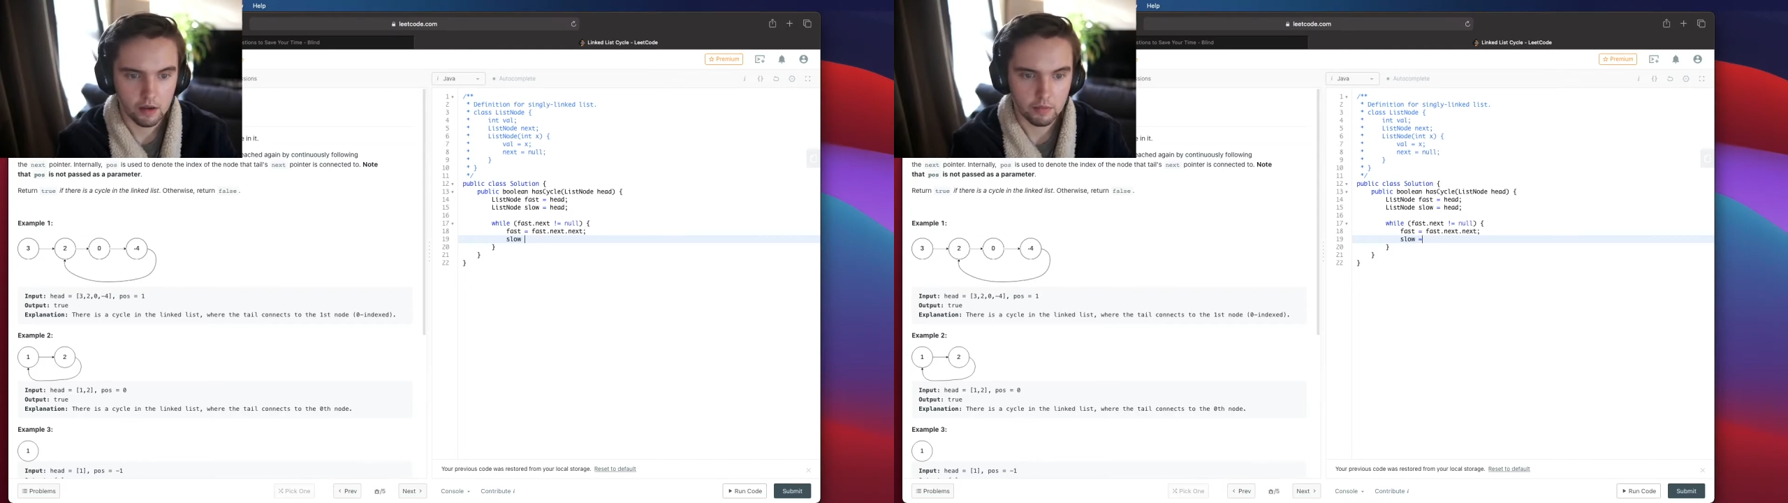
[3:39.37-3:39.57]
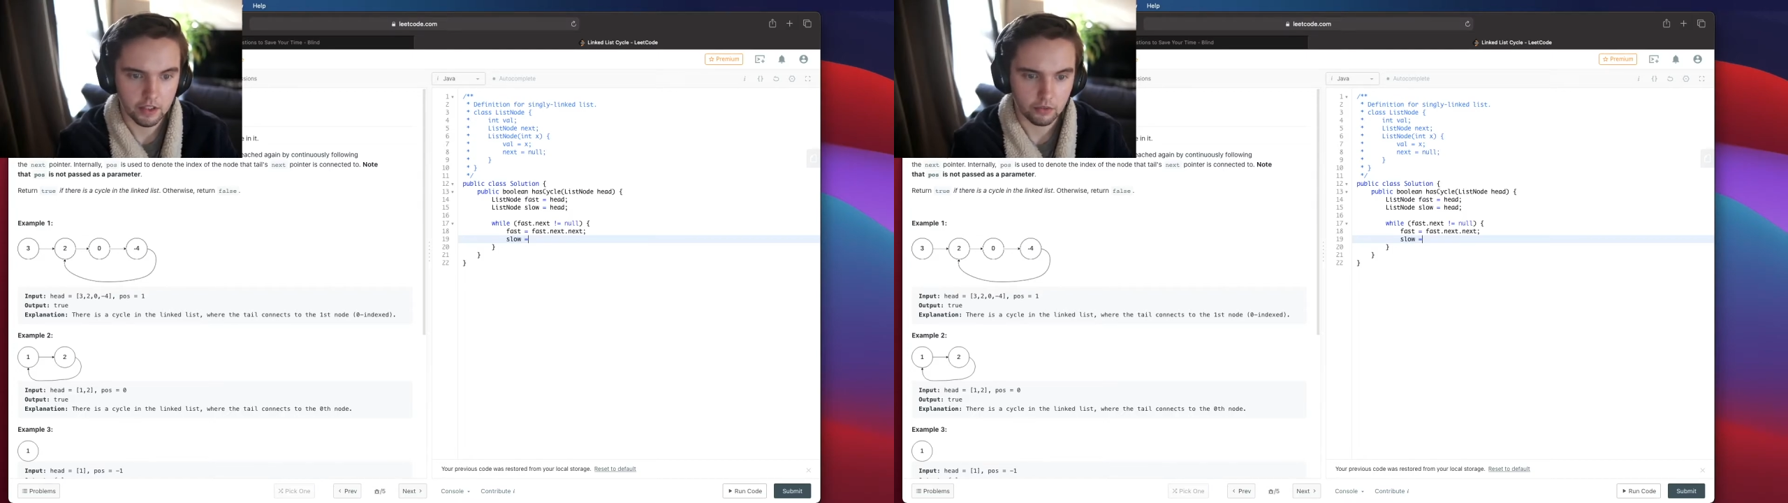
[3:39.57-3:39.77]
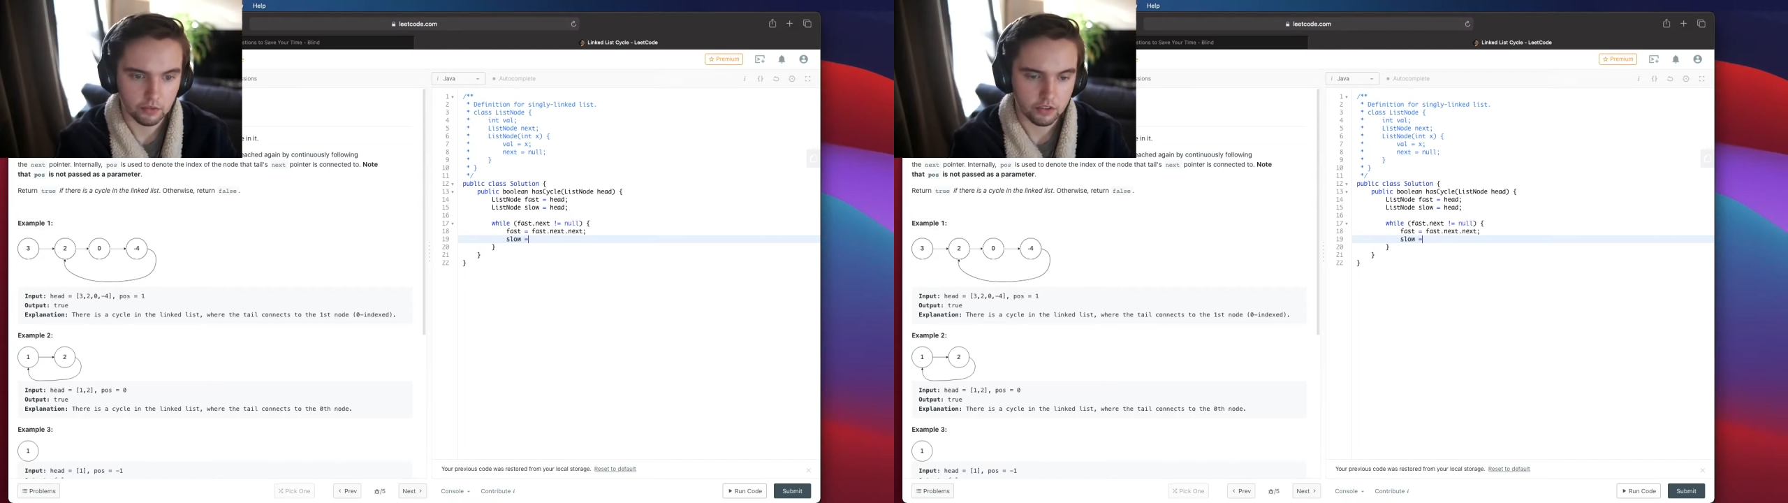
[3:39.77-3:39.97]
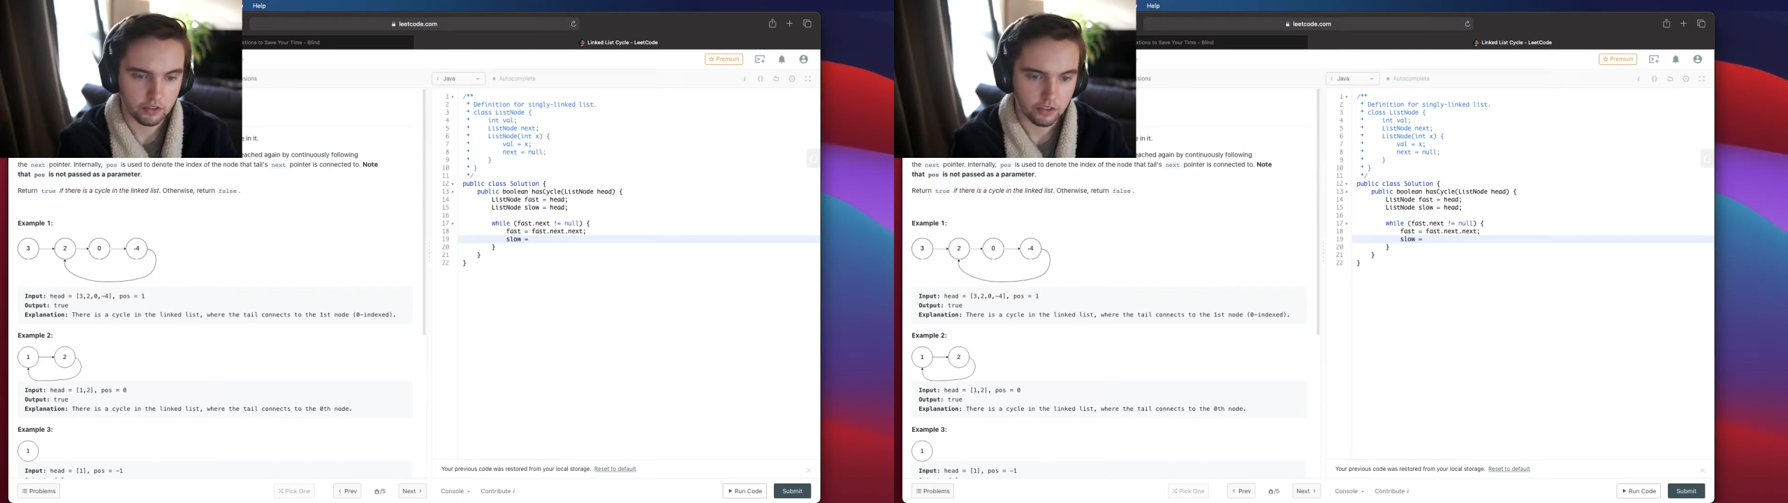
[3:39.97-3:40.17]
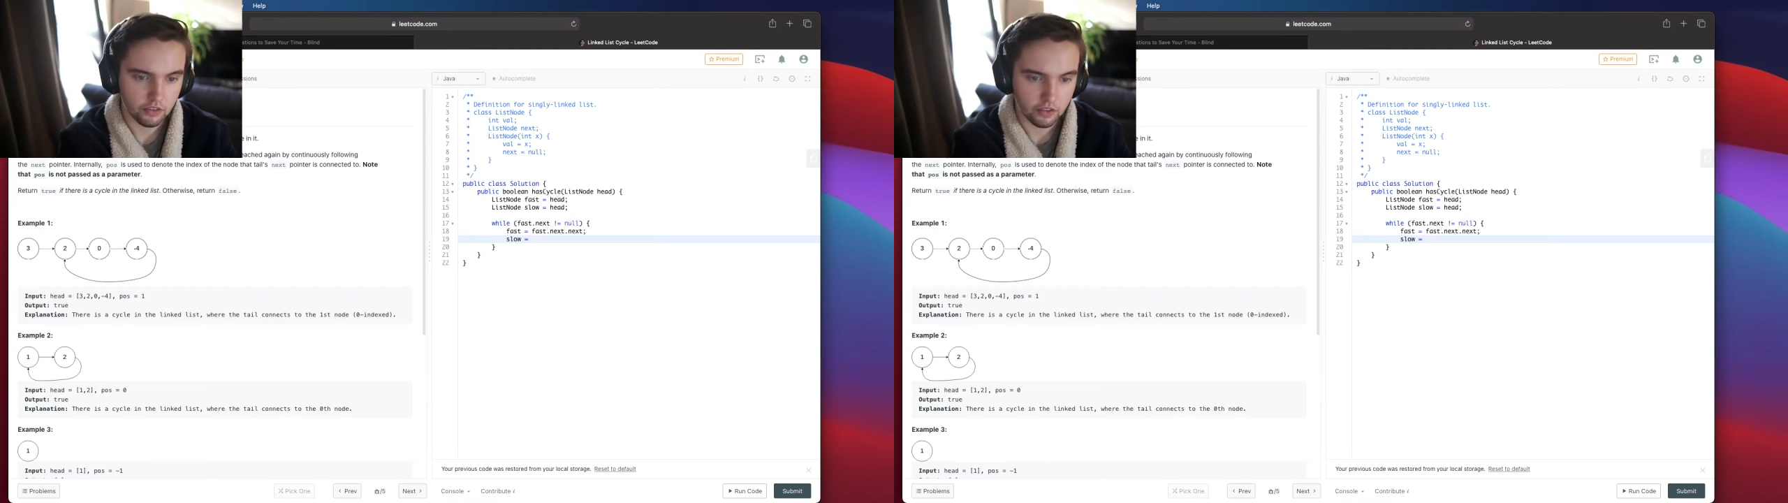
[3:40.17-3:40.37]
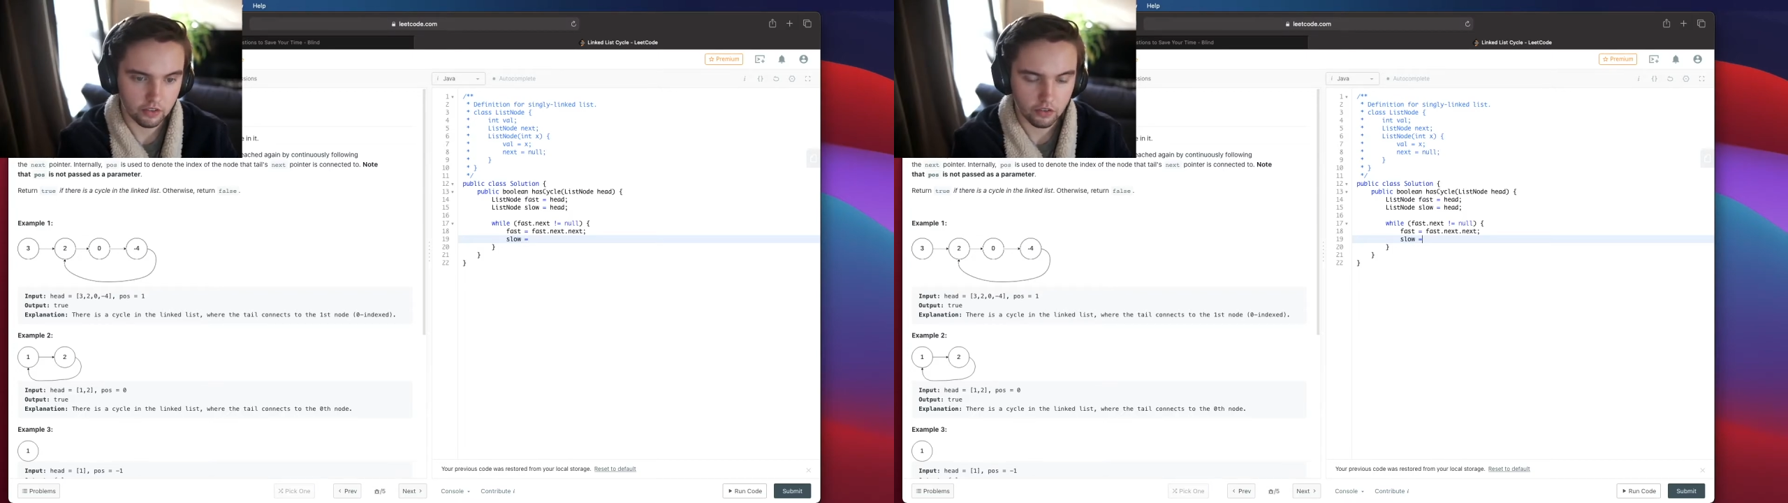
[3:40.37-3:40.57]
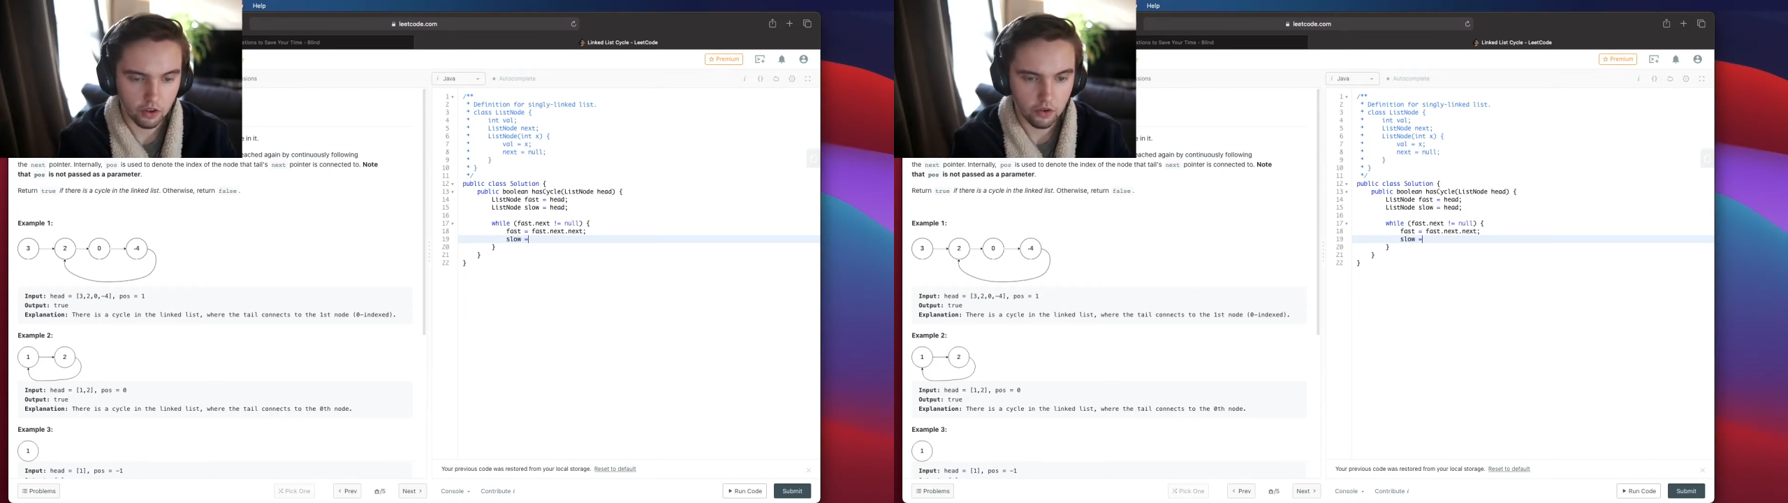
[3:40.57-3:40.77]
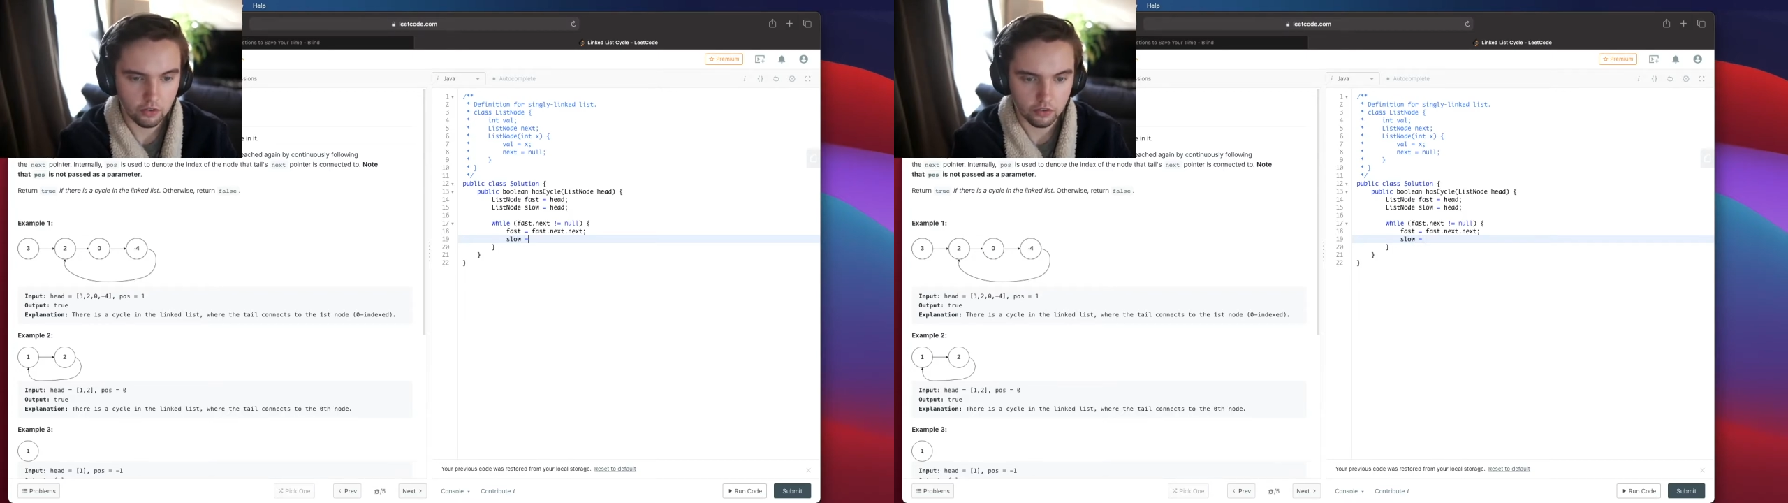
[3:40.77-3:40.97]
because we're just going to say
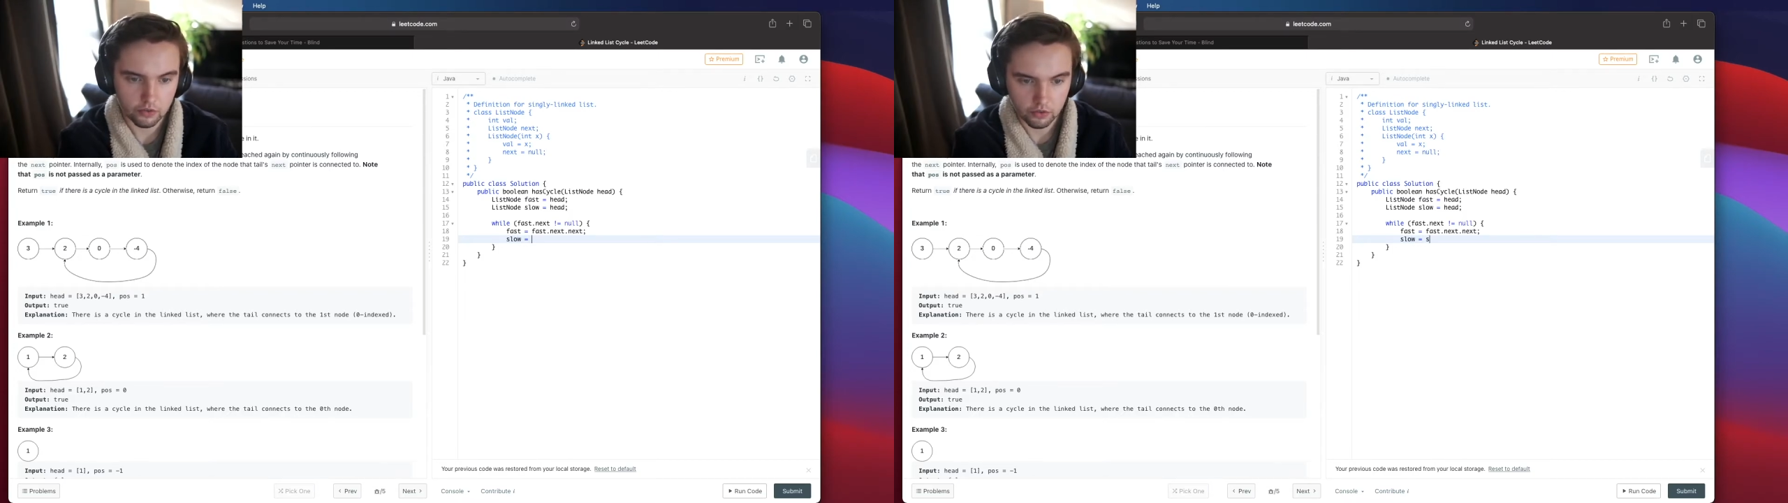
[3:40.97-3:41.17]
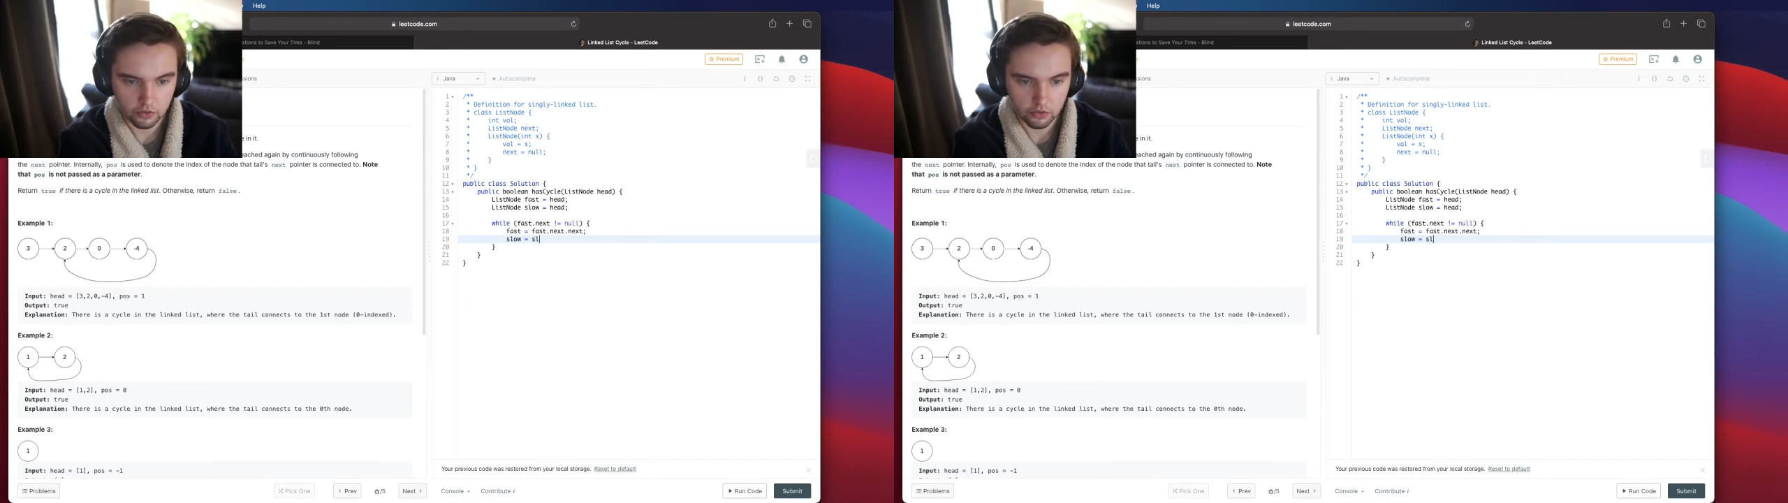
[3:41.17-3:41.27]
slow is equal to